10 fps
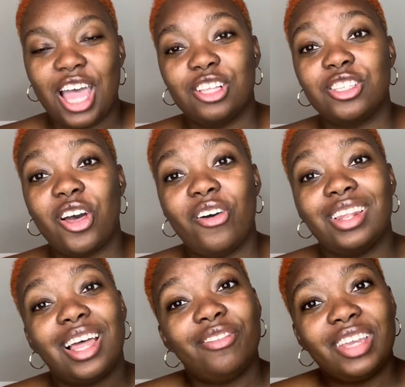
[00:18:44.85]
So
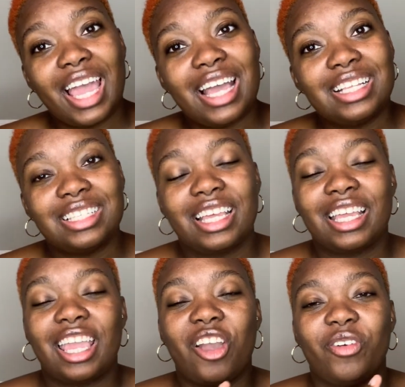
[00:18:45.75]
love you guys
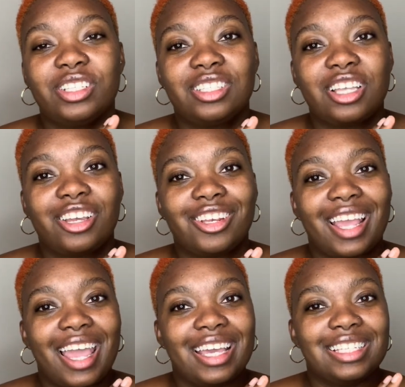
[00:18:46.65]
and can't wait to tell you
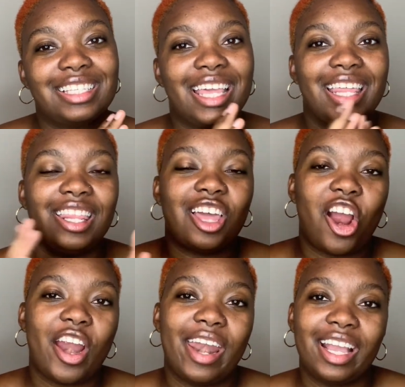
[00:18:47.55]
guys in
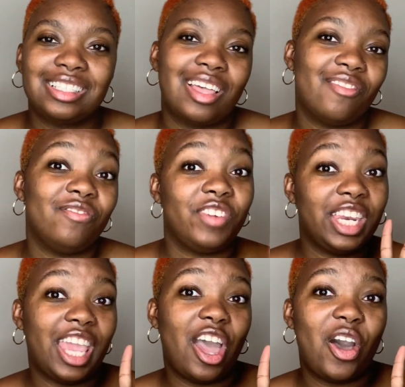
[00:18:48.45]
our next
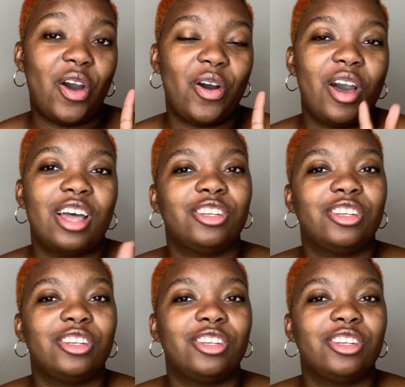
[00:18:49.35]
video.